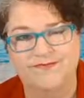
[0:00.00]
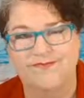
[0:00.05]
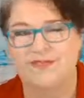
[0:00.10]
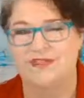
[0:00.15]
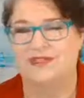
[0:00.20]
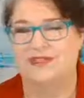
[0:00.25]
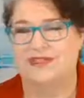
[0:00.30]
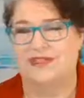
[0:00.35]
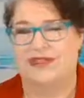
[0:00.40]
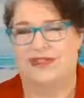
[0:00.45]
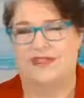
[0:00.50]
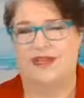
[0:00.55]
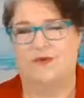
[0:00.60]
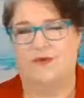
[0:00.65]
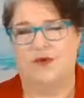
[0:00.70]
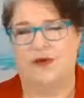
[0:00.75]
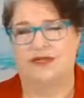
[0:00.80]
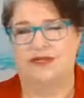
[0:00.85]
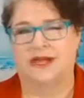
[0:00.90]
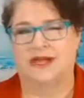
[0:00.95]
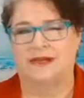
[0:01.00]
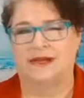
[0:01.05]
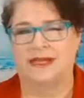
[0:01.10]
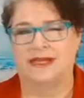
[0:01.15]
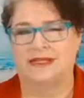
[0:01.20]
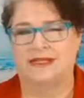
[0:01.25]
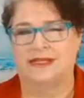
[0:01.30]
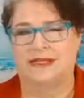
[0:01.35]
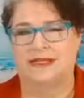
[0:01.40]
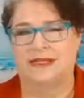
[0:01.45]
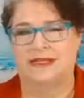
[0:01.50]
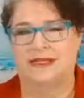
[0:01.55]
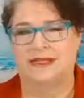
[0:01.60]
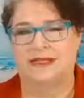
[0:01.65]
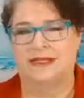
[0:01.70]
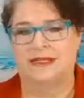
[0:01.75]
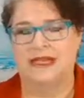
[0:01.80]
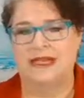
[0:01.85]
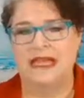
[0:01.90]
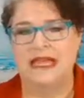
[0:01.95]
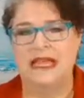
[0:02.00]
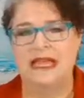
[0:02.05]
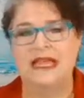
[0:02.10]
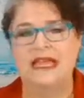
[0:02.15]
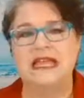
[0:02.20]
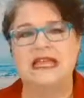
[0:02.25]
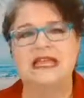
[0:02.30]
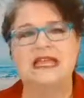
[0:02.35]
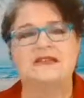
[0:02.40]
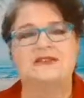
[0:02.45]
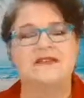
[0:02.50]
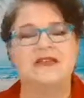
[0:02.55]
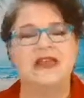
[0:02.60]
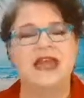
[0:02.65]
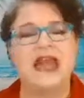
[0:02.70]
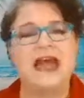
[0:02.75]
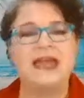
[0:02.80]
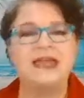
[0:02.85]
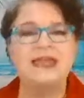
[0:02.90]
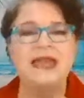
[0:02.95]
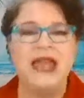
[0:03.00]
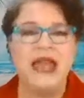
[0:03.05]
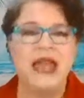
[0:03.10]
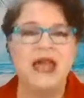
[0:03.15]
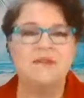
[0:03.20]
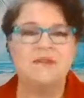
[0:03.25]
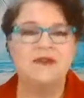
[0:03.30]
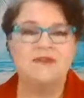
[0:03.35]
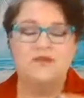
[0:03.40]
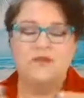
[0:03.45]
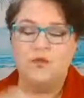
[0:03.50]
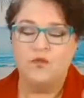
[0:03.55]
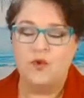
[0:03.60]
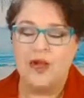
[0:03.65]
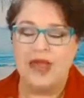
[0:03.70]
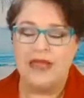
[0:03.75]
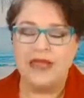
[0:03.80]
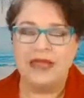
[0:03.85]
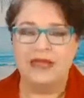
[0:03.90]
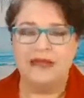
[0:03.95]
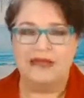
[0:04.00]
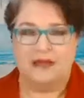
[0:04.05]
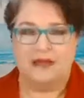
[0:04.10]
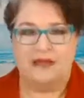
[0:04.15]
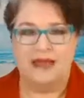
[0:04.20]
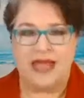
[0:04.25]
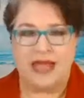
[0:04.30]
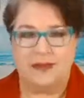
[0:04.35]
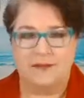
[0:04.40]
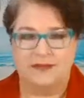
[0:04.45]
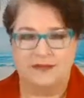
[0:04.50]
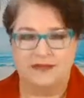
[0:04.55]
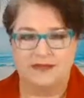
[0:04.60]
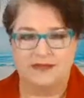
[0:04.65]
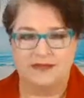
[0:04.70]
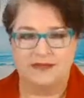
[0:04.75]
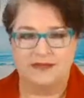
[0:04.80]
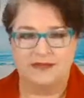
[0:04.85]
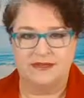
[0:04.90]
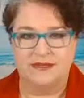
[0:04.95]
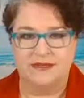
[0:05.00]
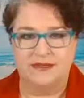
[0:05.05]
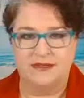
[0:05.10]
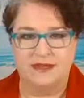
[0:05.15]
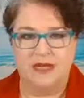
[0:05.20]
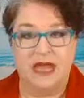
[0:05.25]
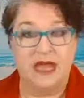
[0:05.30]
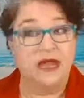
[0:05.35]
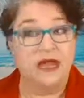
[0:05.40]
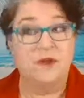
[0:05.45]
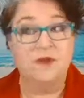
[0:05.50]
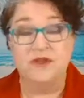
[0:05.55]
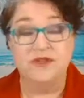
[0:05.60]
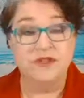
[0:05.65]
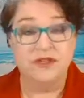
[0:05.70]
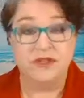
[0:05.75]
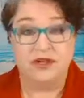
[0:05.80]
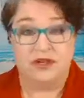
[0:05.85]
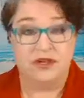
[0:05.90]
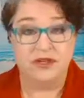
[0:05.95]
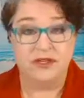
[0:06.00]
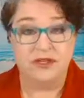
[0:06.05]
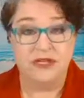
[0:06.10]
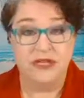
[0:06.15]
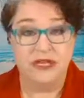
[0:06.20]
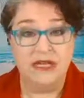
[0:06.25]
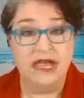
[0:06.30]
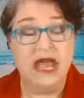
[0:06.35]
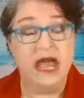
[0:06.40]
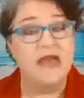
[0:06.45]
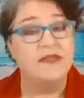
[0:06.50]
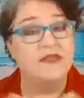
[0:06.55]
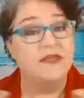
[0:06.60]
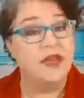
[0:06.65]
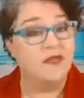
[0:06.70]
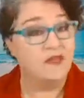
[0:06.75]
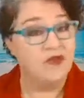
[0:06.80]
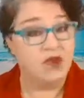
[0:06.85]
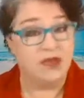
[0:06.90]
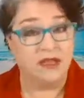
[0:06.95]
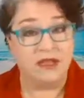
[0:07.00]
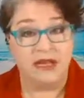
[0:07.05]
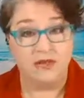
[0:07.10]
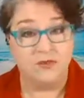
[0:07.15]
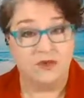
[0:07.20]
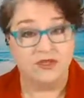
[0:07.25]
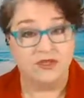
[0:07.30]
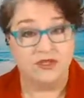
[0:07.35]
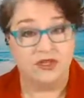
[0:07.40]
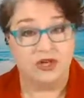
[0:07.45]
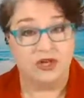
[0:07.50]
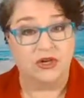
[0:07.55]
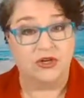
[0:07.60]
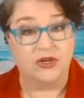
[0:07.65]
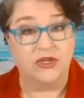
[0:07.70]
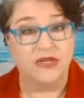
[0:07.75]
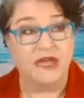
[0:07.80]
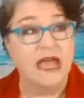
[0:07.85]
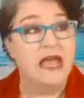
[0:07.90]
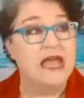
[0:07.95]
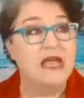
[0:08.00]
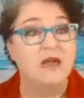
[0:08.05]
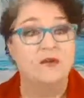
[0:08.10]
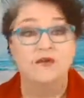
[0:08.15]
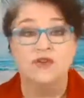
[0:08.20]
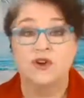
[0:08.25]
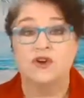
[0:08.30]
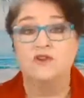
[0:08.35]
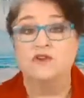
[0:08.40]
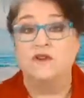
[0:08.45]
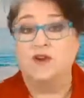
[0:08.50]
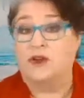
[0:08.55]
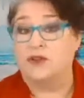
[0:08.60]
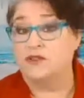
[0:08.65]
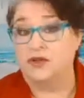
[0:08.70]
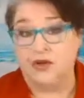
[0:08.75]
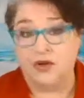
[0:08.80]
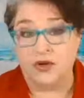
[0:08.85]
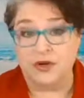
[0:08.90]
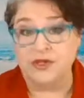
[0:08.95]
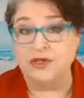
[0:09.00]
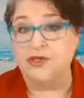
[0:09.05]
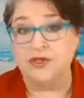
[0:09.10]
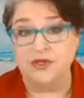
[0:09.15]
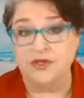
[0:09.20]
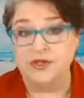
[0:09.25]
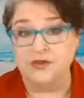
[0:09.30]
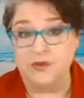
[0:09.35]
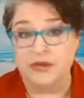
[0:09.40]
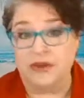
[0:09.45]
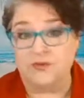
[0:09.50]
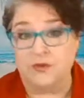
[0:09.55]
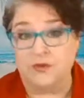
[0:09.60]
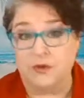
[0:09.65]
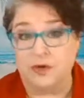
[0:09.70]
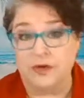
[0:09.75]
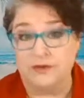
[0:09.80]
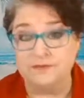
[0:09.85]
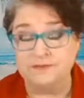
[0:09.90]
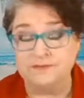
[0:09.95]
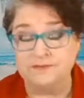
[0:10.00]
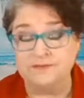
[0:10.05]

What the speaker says: You see how that worked out nicely? If it hadn't happened, if the wreck had not happened, and I wasn't hurt, and the other young lady wasn't hurt, it was her fault, so her insurance paid for it.